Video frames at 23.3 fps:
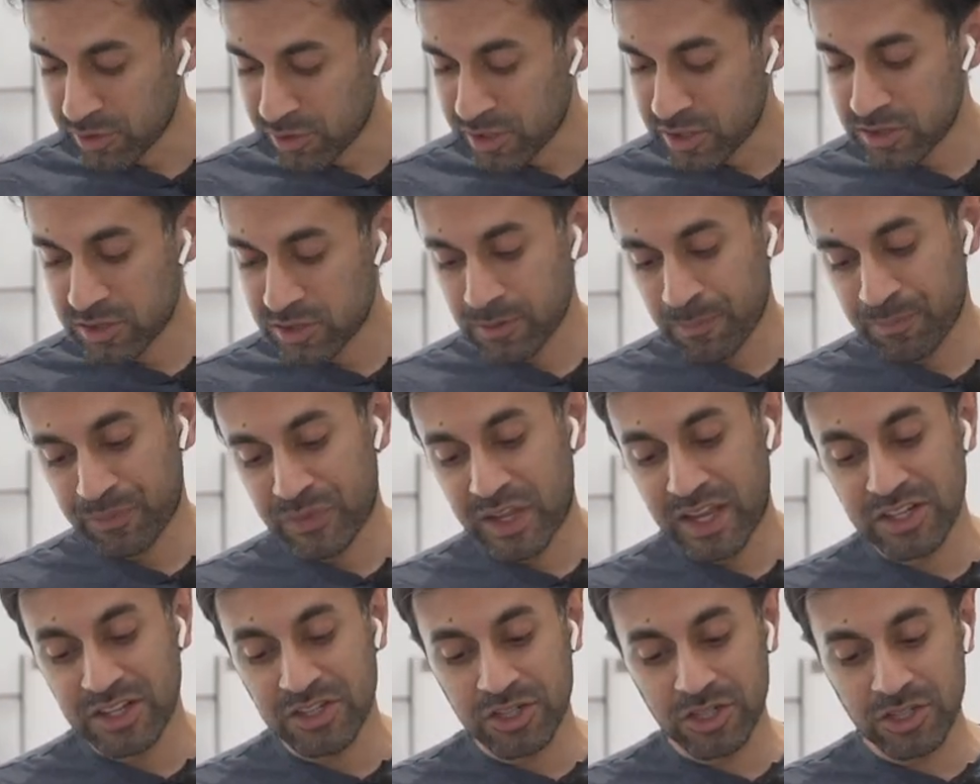this.
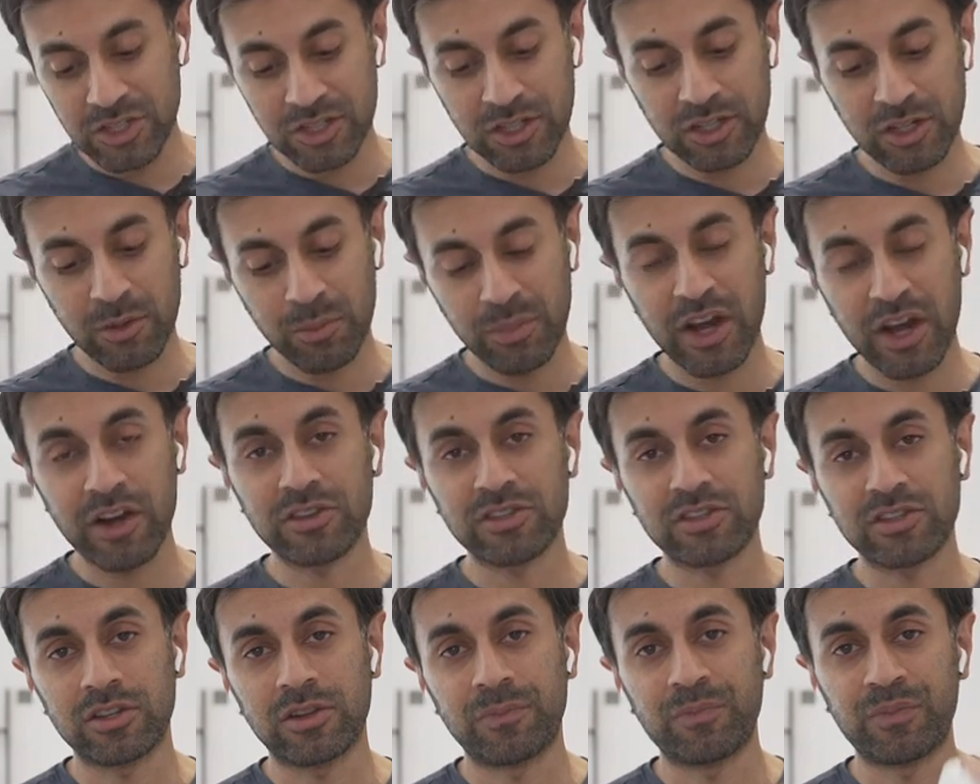In just a
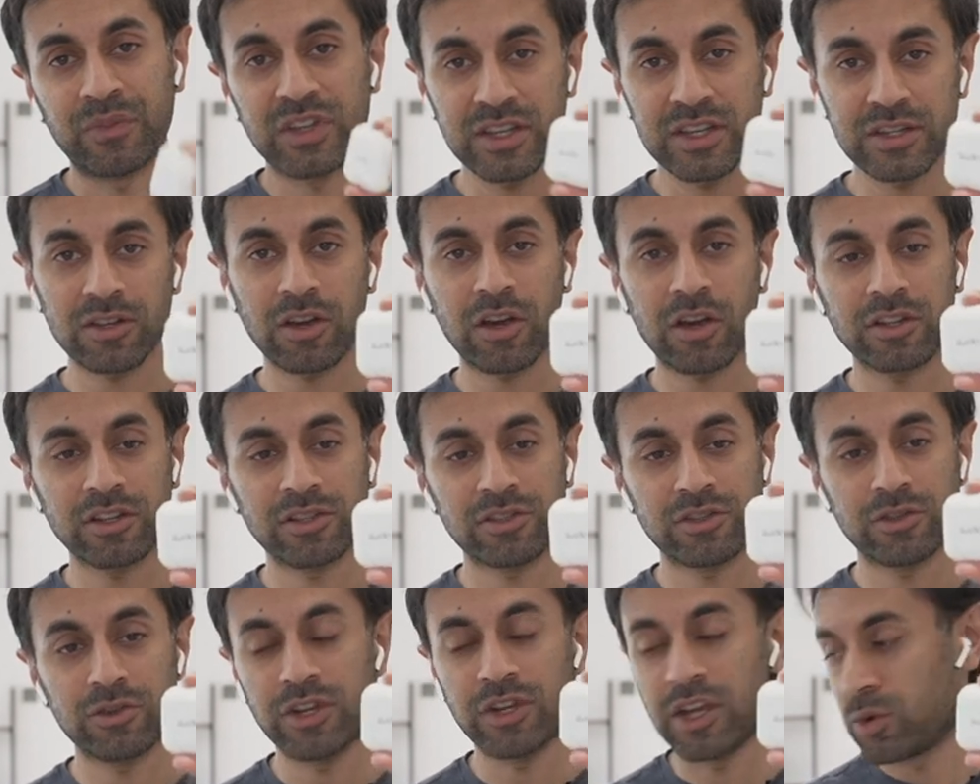comparison, these are the
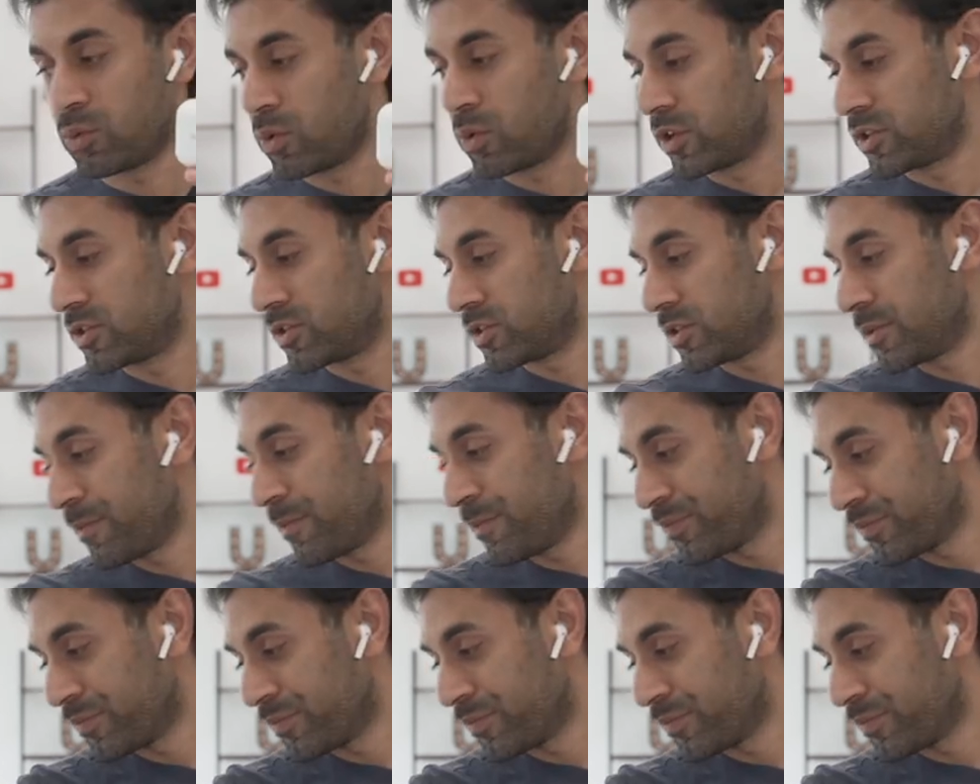Sudio ones